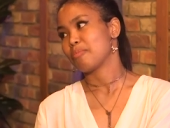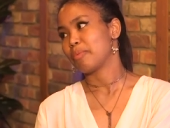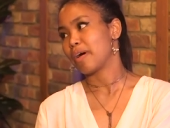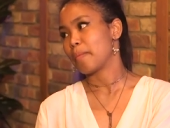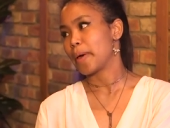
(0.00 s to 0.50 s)

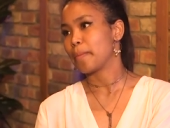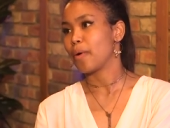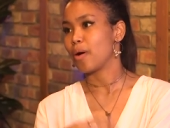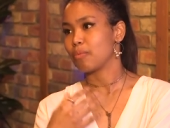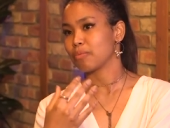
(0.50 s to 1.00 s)
But my
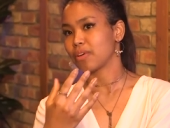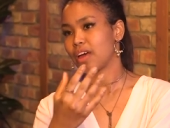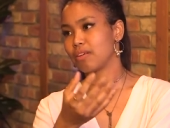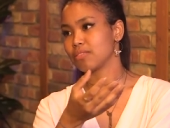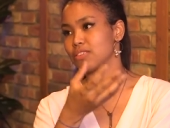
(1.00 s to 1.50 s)
mom
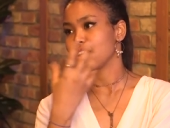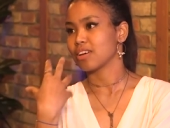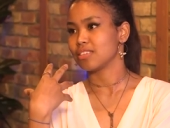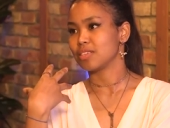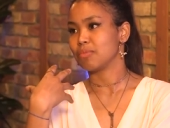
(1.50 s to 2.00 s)
kept
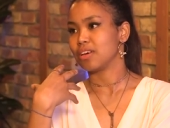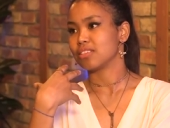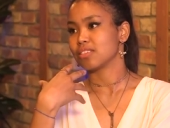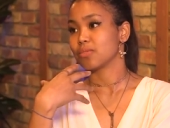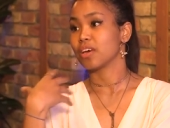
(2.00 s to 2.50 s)
talking to me
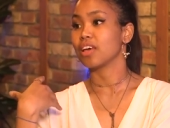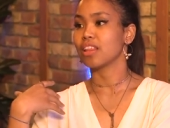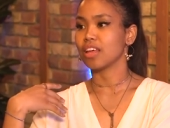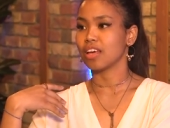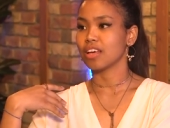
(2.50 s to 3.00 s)
in
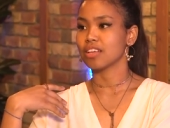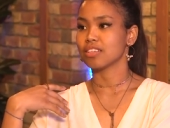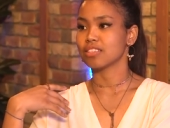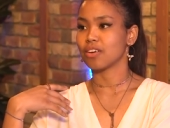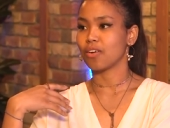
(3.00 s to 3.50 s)
Swahili,
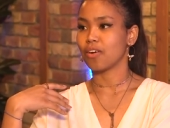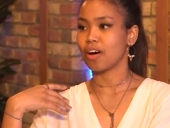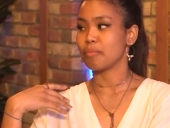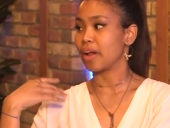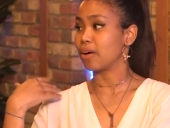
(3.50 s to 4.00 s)
so
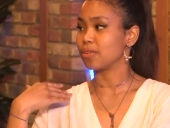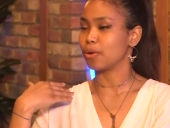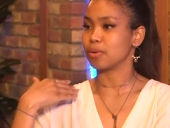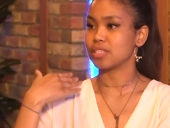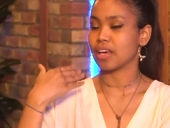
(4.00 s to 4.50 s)
but I would
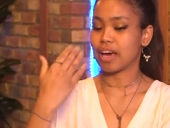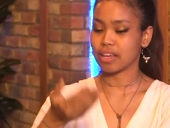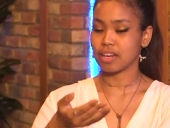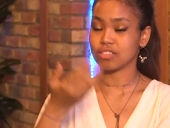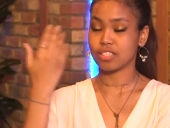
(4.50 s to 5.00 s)
always I
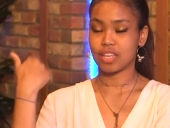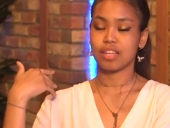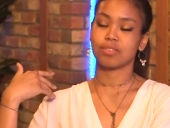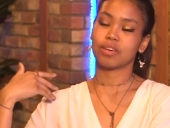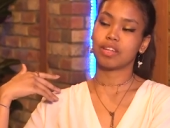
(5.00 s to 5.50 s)
can
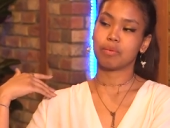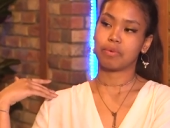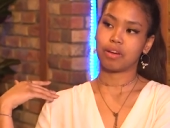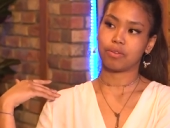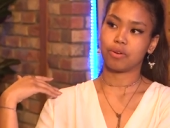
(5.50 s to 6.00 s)
understand Swahili,
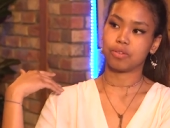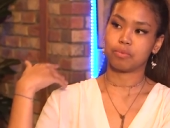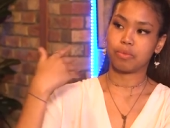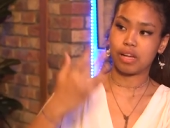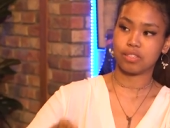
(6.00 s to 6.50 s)
but I would always
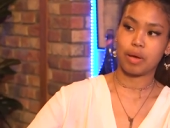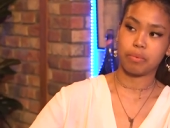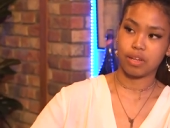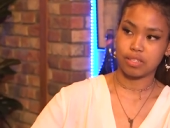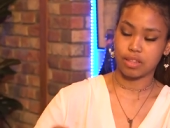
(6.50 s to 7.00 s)
reply in Japanese.